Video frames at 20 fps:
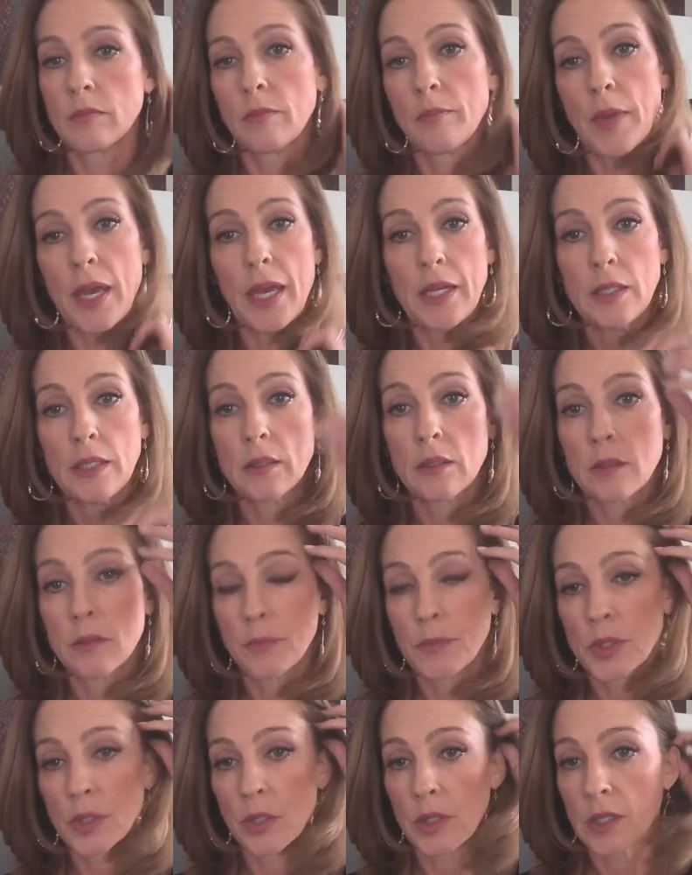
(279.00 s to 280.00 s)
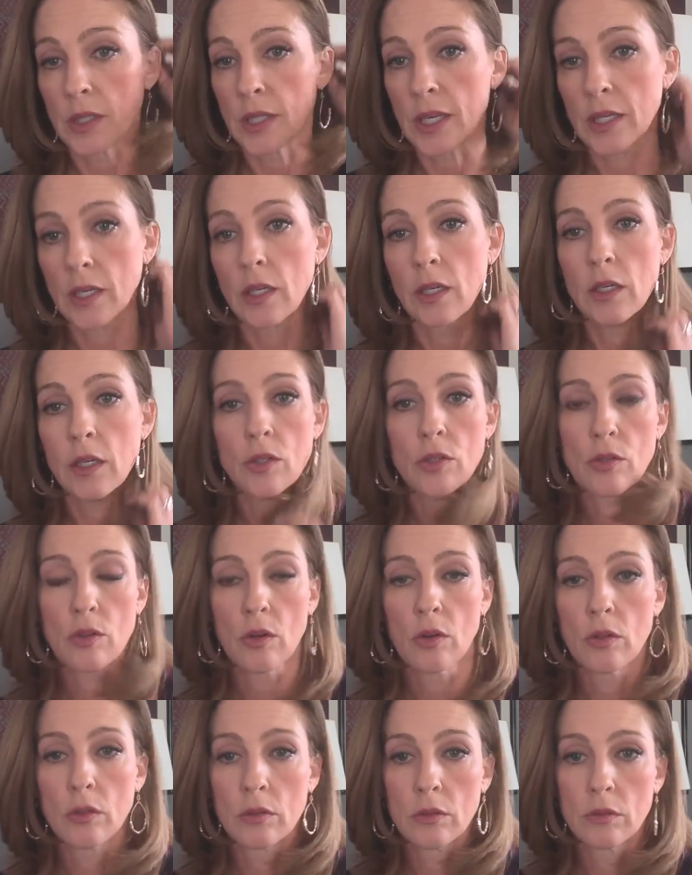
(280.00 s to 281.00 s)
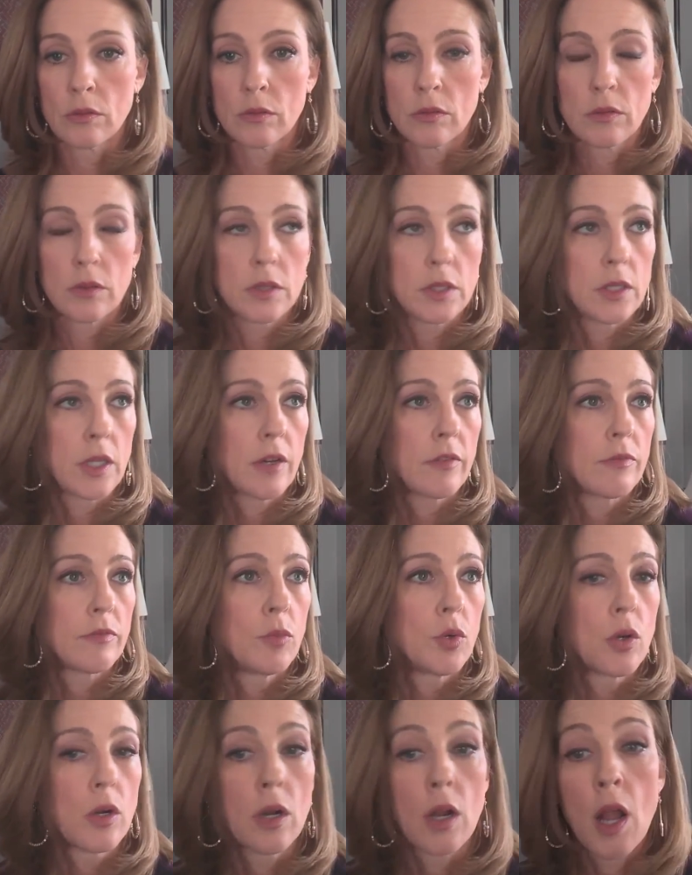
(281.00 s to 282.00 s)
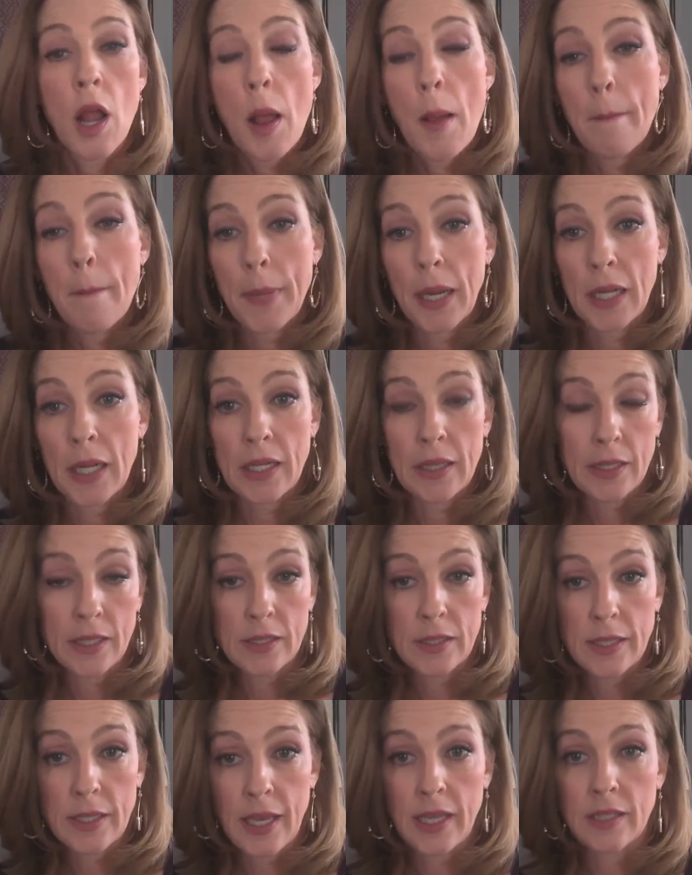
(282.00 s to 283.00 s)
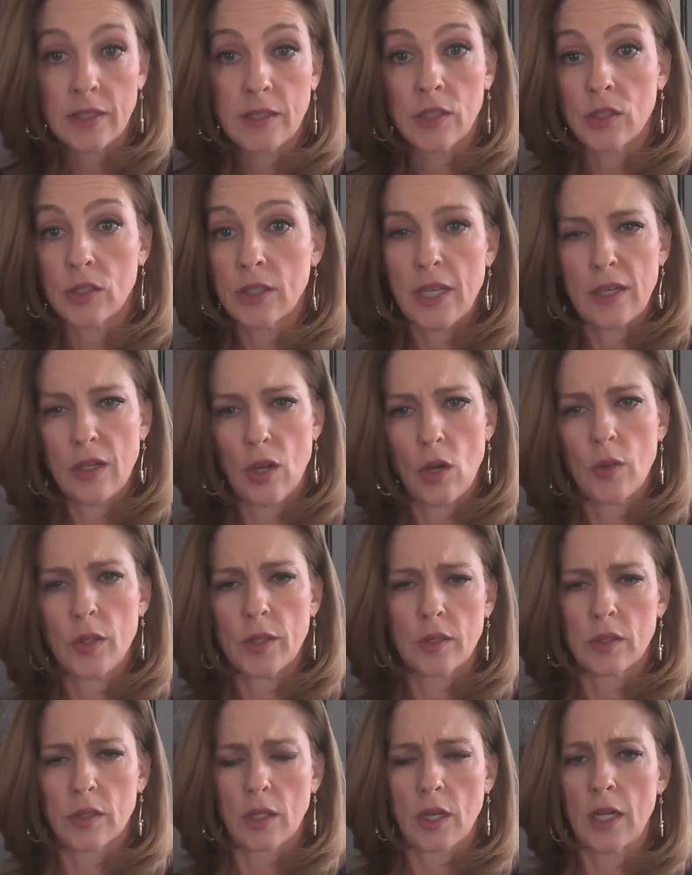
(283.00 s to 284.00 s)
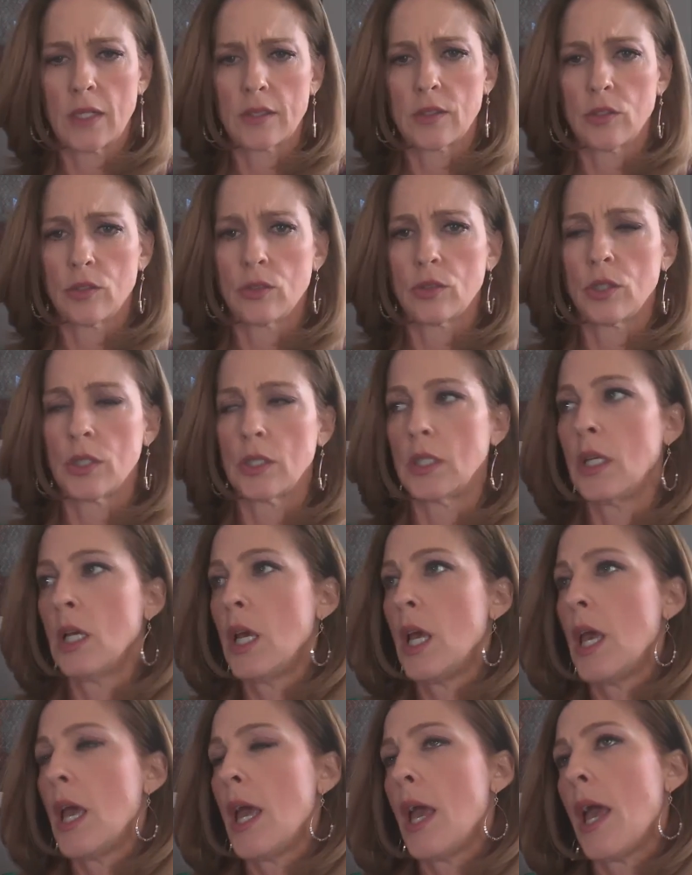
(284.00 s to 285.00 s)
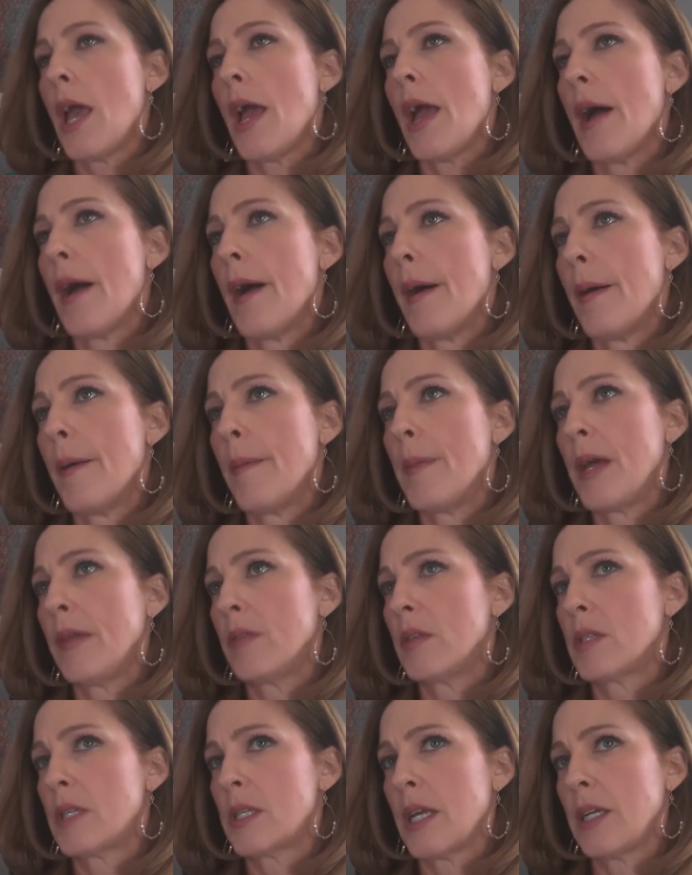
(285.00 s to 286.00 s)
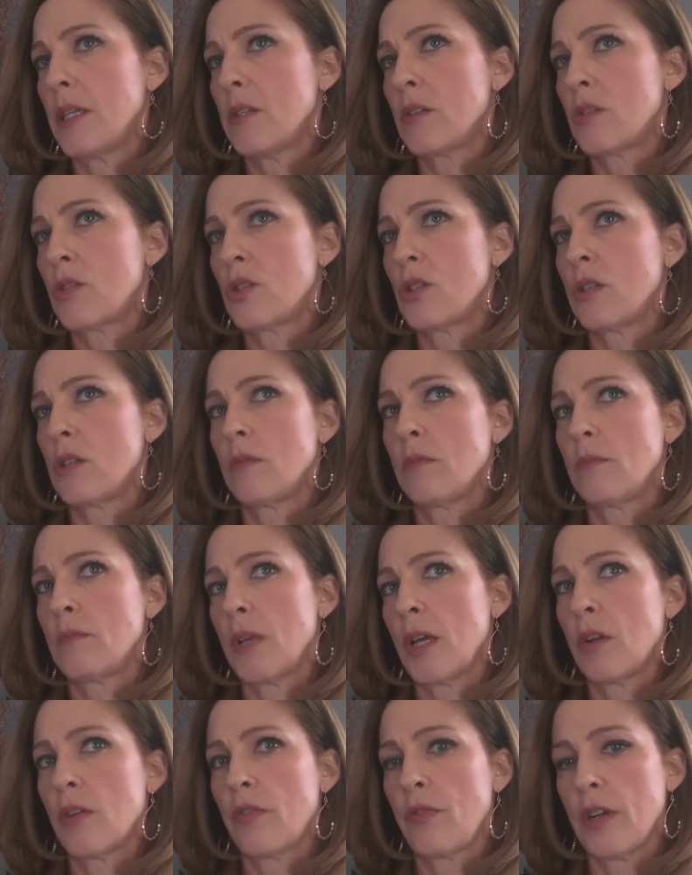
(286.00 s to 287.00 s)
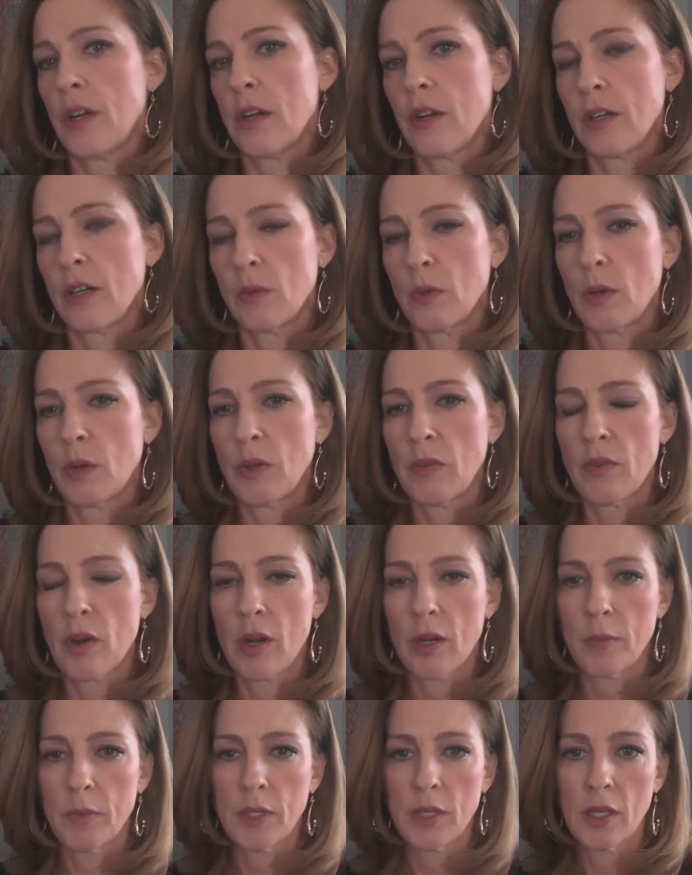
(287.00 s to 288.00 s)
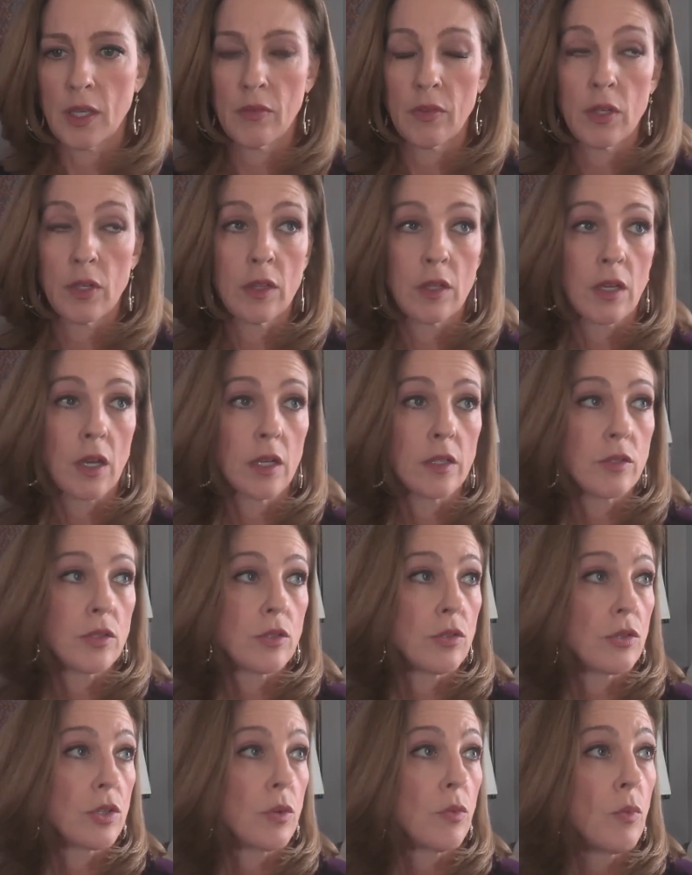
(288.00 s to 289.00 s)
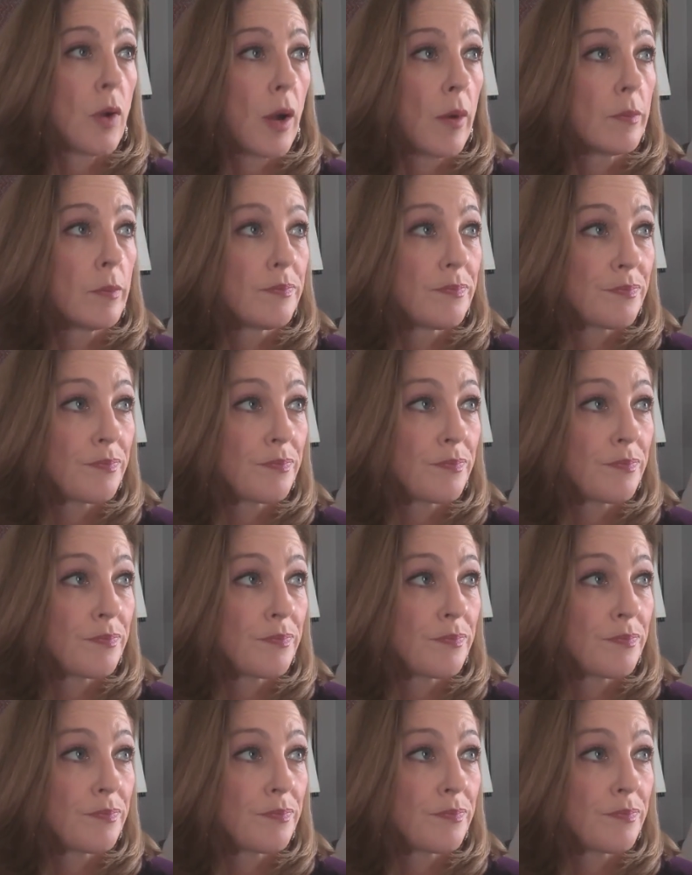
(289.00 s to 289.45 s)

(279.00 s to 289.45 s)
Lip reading: based so that they can control stuff more. But in this case, they're saying, no, this is the Constitution. And the states shouldn't interfere in what we've already been given in the Constitution. Well,